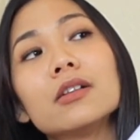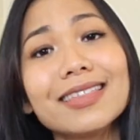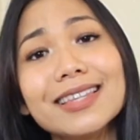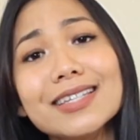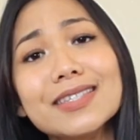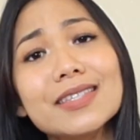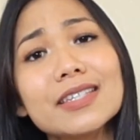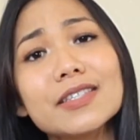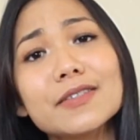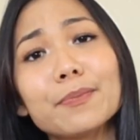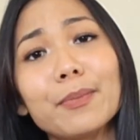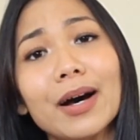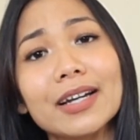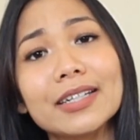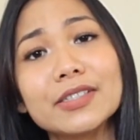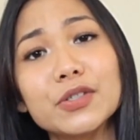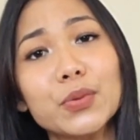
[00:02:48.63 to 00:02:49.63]
This is
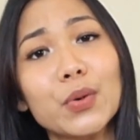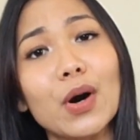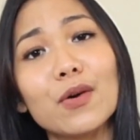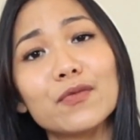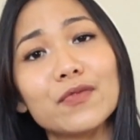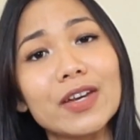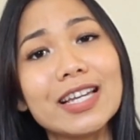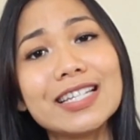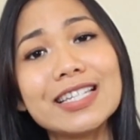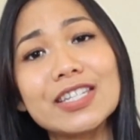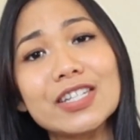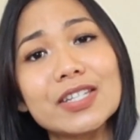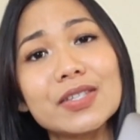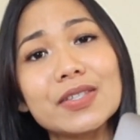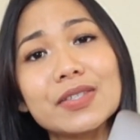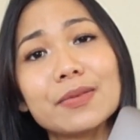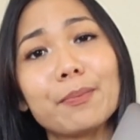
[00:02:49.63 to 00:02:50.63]
my 12
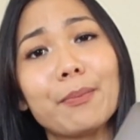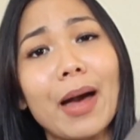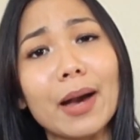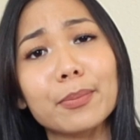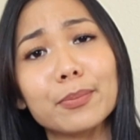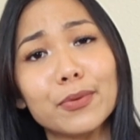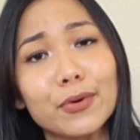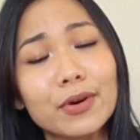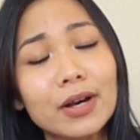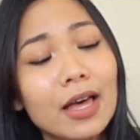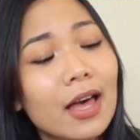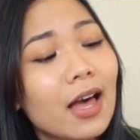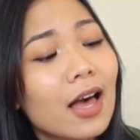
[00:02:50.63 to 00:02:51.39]
inches Macbook